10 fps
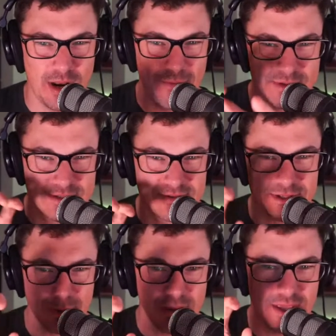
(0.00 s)
when I was
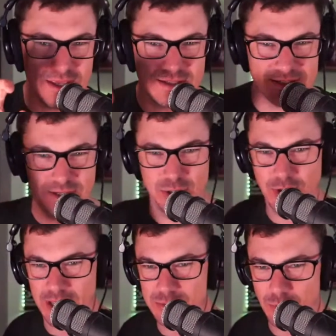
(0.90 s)
doing this and you
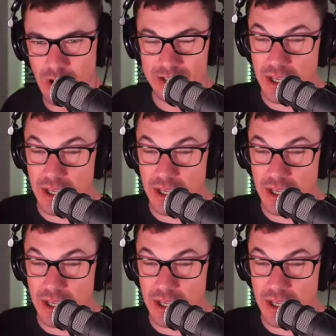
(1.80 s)
guys were watching.